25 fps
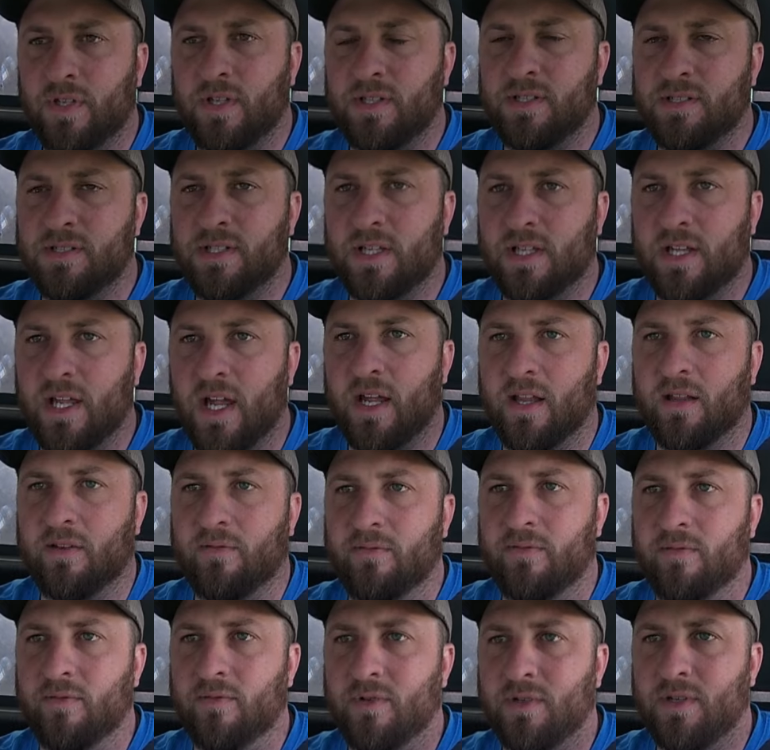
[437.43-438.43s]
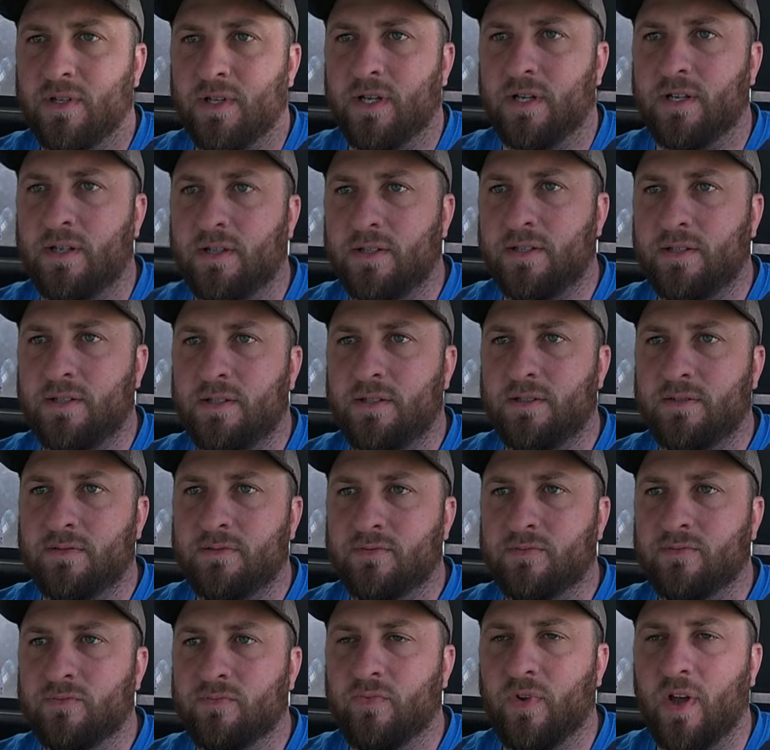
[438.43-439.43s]
I said California,
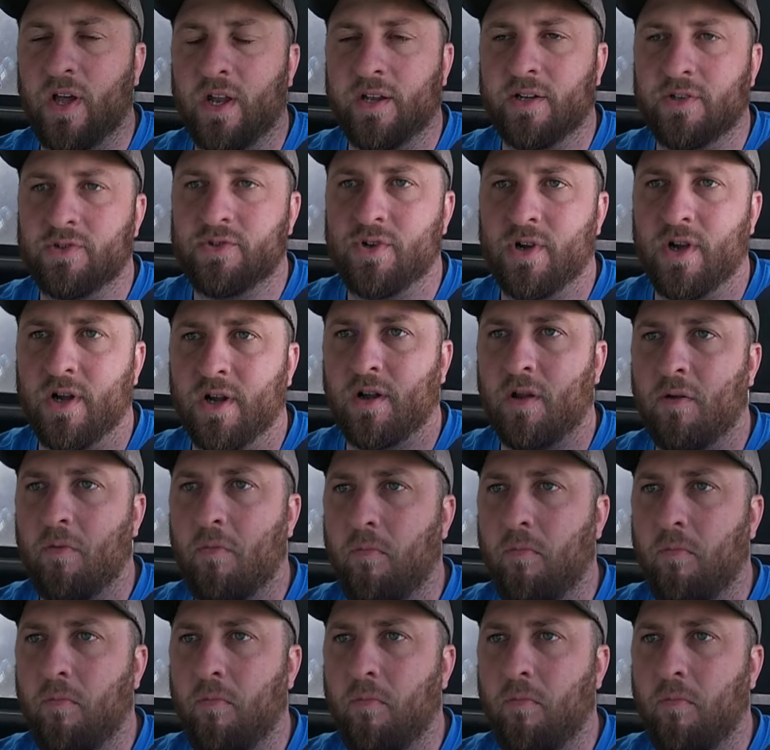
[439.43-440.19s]
found a truck.